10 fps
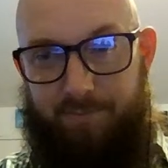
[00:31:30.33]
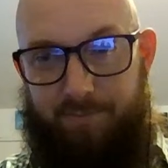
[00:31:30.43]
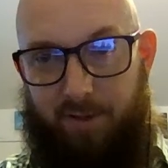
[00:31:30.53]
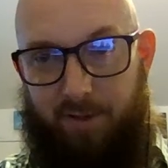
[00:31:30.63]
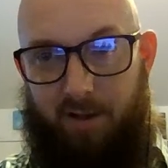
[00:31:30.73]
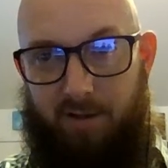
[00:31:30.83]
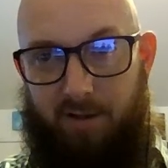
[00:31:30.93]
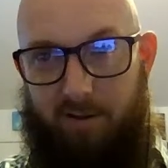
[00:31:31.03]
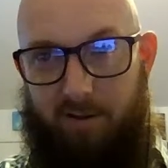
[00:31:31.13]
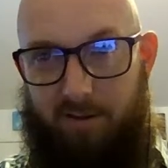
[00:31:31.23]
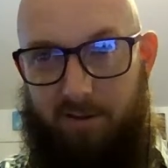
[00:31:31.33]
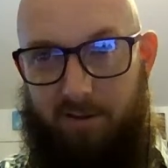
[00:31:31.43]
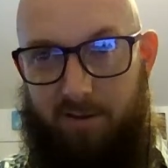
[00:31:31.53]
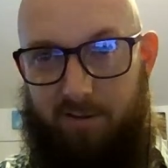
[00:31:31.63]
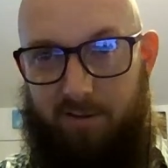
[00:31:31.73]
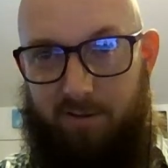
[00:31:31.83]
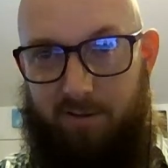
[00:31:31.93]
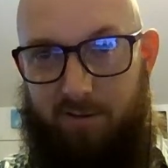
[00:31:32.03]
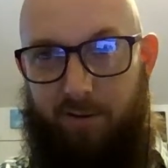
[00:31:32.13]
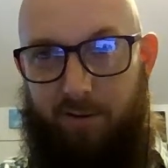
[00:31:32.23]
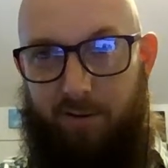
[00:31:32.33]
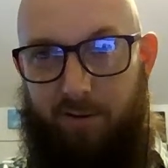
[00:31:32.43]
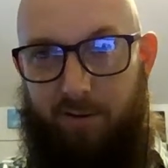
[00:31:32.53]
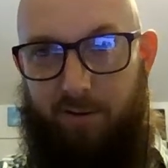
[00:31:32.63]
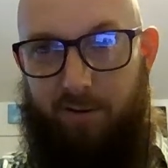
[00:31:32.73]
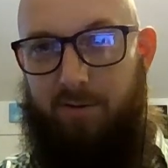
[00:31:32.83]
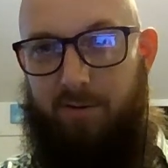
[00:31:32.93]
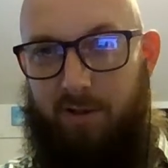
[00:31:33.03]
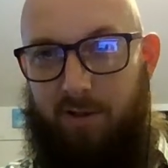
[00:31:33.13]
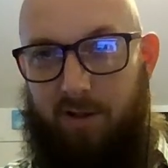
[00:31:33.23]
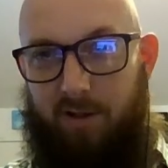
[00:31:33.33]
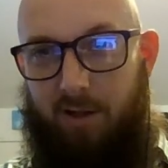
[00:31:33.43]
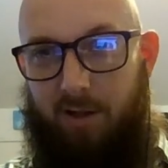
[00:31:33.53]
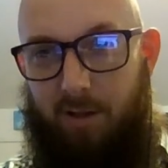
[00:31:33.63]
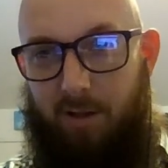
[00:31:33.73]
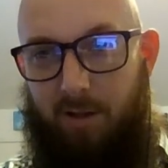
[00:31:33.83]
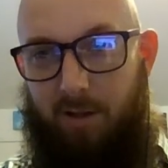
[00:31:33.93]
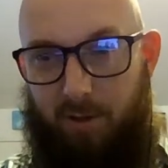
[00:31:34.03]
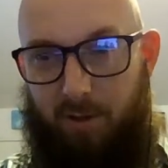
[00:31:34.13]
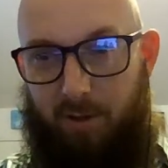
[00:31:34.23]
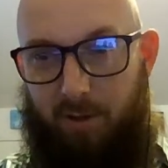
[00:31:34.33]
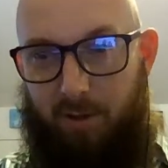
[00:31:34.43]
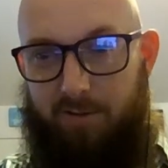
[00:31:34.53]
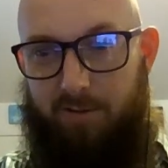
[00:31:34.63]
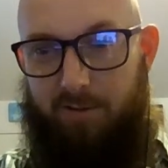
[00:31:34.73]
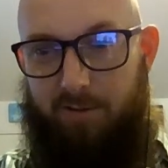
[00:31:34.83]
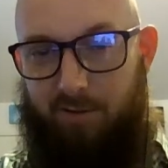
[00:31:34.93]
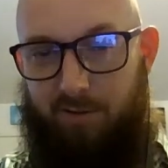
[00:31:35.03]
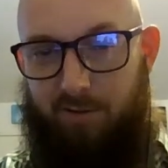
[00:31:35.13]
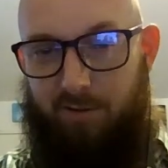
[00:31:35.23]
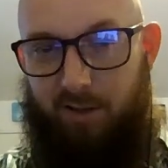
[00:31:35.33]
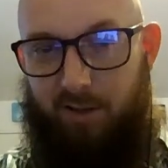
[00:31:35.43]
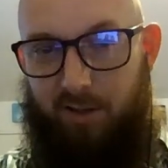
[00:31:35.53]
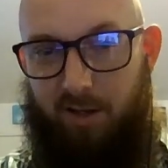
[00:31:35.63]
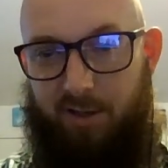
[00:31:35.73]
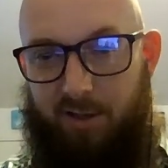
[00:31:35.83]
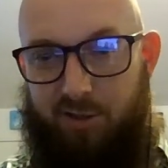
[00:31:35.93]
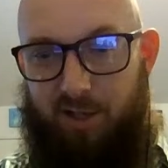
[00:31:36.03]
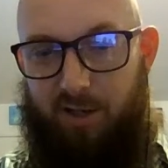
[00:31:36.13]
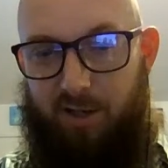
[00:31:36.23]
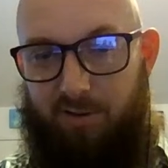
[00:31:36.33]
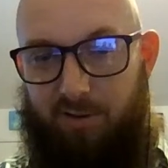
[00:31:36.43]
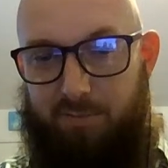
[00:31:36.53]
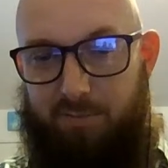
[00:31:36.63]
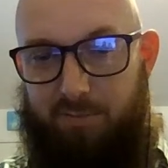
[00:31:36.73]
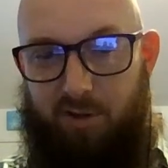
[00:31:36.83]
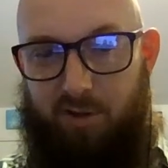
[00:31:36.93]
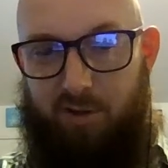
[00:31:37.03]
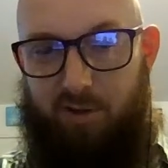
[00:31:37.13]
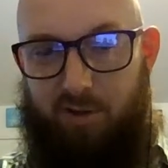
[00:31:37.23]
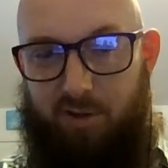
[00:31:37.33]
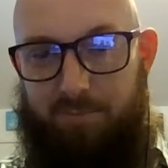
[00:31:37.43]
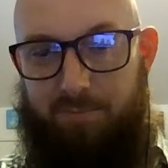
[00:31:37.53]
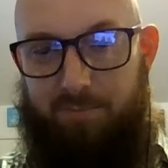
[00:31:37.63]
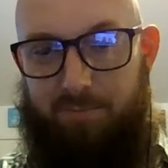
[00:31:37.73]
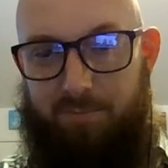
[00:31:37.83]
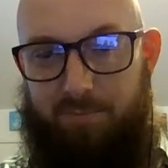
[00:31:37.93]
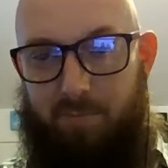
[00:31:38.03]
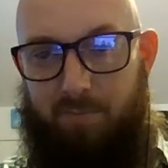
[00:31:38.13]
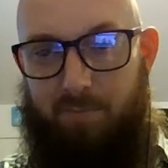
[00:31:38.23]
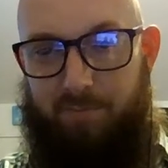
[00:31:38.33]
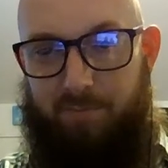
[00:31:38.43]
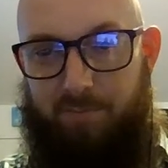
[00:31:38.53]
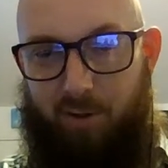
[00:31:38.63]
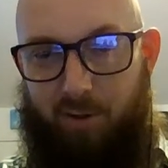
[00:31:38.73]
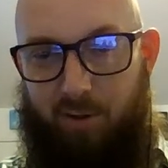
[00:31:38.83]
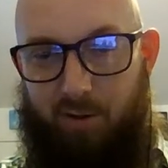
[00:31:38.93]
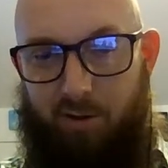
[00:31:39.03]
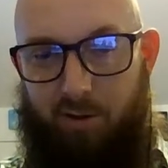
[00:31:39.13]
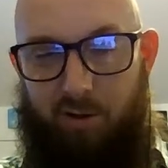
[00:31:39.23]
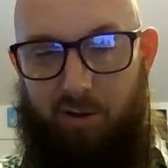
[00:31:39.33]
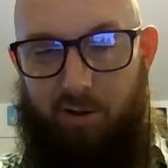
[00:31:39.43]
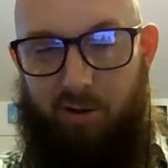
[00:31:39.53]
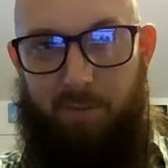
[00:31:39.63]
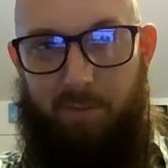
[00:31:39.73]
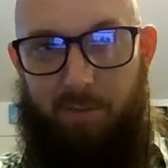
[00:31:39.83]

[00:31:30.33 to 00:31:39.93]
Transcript: Hey, whatever y'all want to do. But don't forget to like, share, subscribe, and comment.